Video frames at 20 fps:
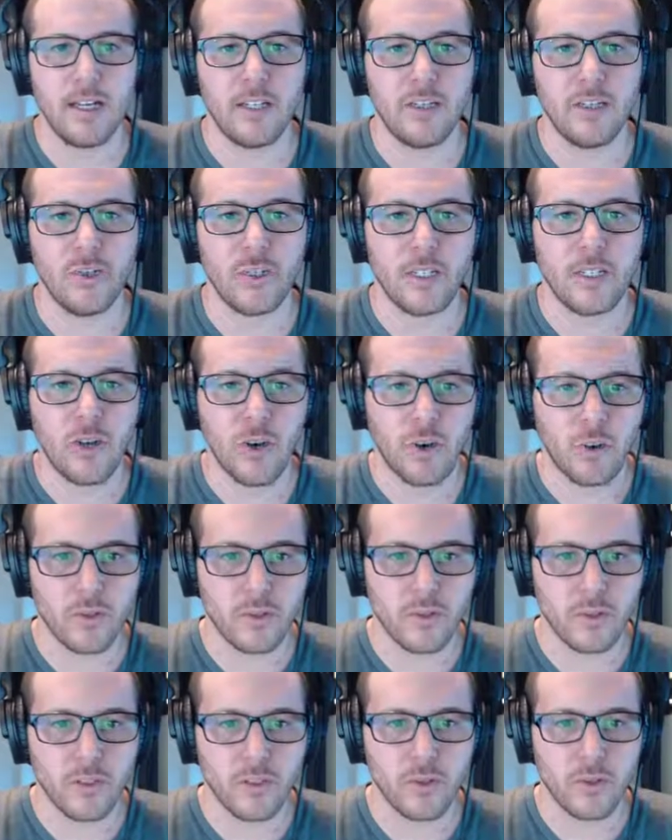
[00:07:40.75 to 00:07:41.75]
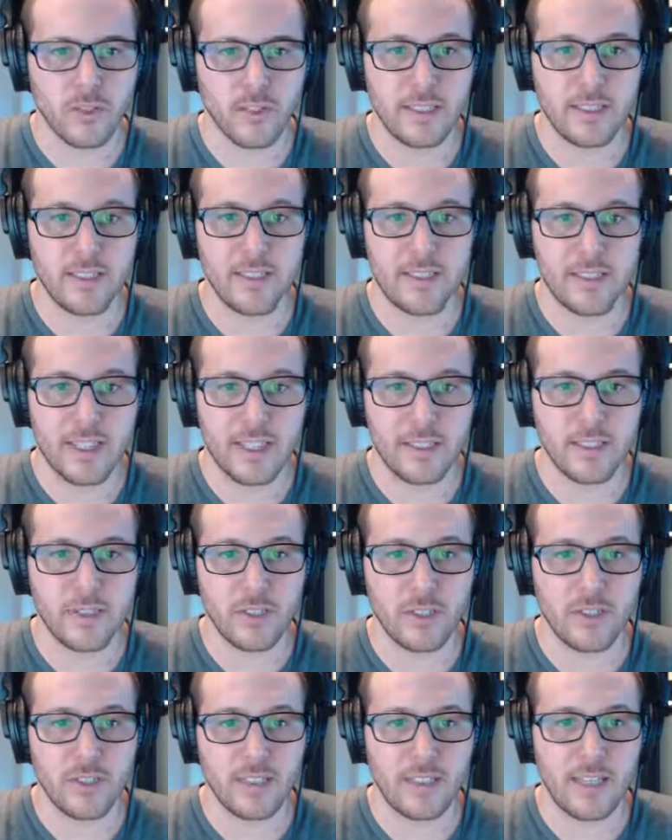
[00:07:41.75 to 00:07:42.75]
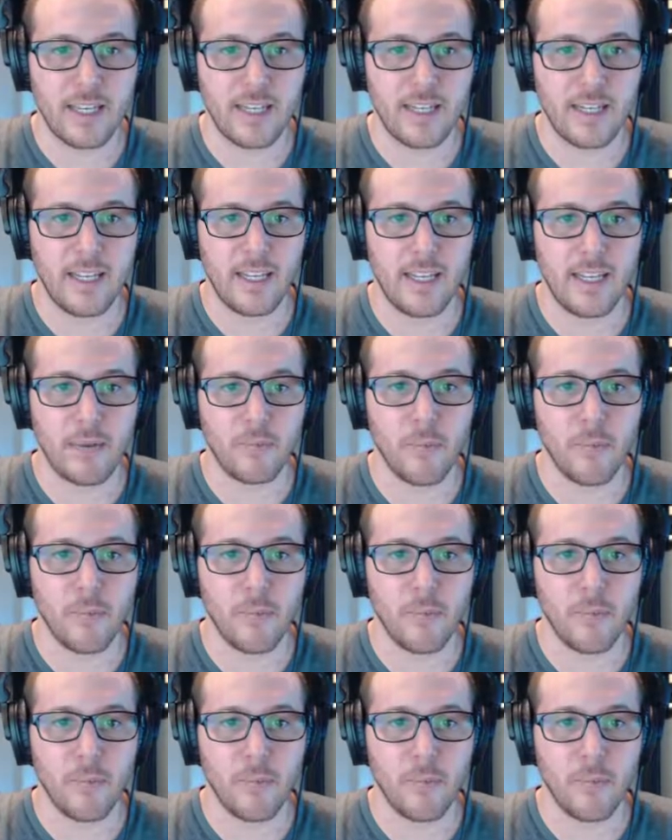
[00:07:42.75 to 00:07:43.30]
You can also, instead, you can set a